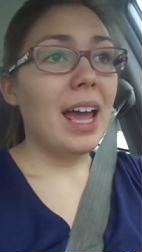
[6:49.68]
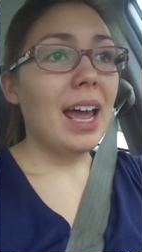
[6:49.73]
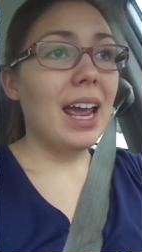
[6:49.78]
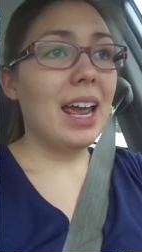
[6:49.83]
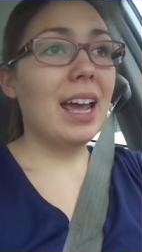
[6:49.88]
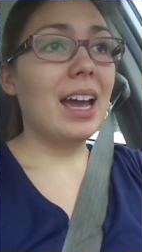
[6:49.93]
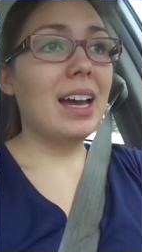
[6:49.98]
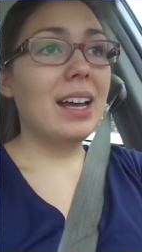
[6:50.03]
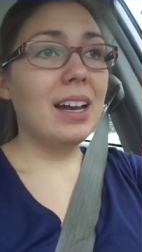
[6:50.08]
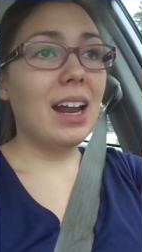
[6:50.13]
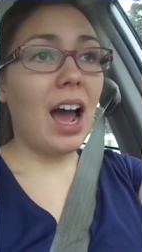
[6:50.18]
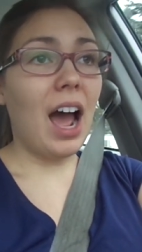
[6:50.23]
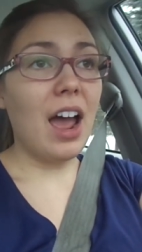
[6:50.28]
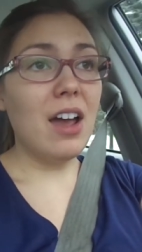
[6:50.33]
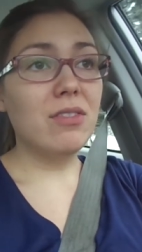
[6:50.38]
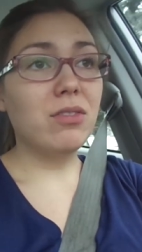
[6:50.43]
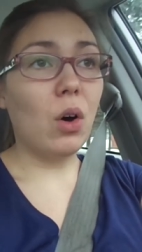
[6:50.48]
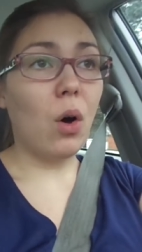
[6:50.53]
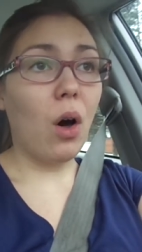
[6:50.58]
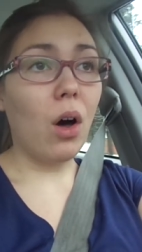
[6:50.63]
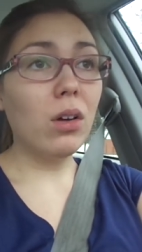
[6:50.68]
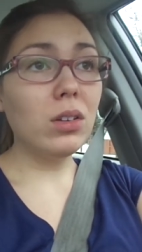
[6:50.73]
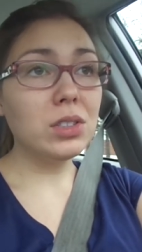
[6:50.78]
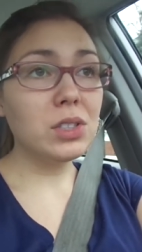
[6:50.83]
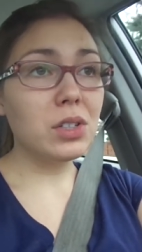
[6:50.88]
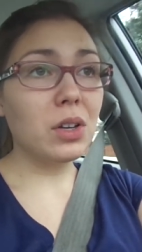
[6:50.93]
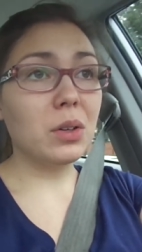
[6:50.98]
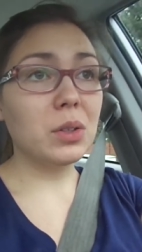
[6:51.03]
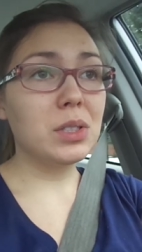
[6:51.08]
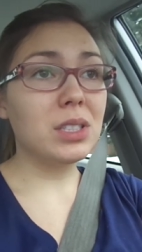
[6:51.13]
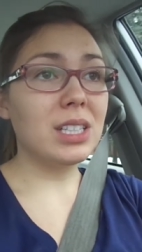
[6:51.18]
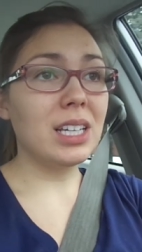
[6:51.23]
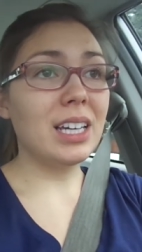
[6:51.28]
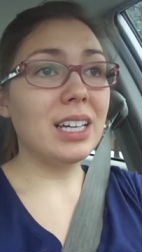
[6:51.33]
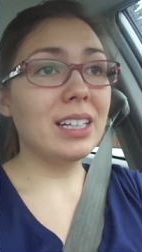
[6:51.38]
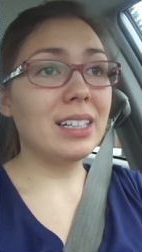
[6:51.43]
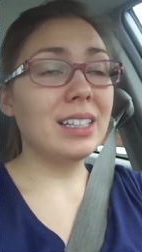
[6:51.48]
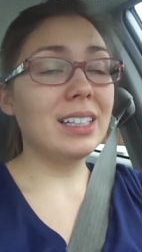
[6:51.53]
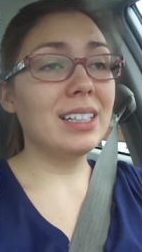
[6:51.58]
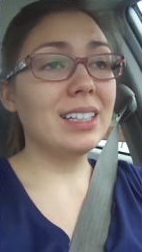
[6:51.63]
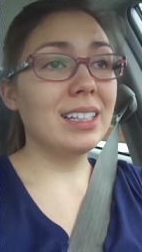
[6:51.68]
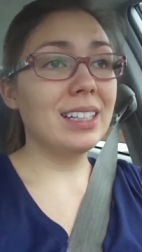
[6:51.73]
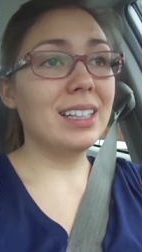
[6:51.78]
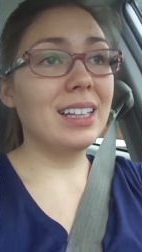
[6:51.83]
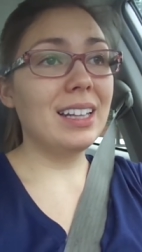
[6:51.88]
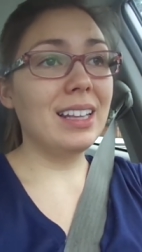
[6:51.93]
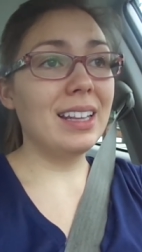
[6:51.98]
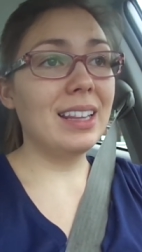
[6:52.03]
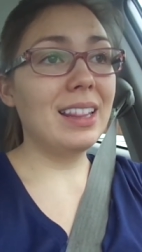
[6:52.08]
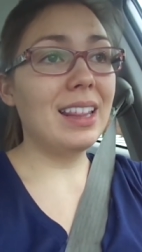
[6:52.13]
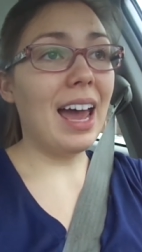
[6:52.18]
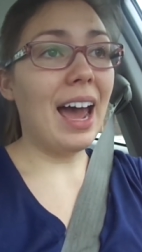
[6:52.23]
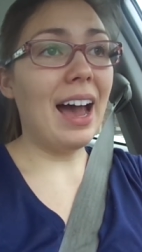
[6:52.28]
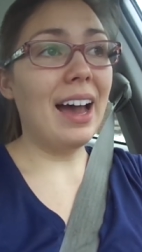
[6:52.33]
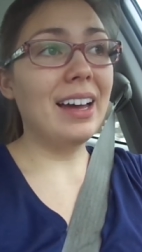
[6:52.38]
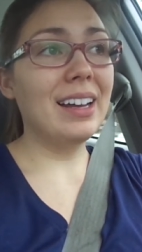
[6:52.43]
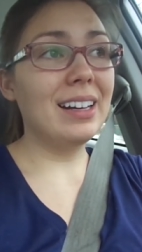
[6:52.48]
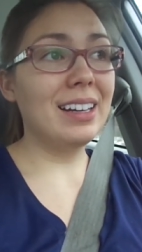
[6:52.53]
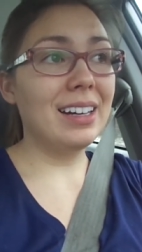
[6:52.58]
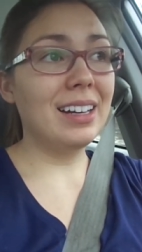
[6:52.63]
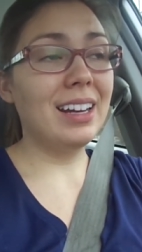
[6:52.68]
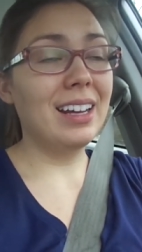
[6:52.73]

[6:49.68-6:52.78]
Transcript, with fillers: And I've also seen that,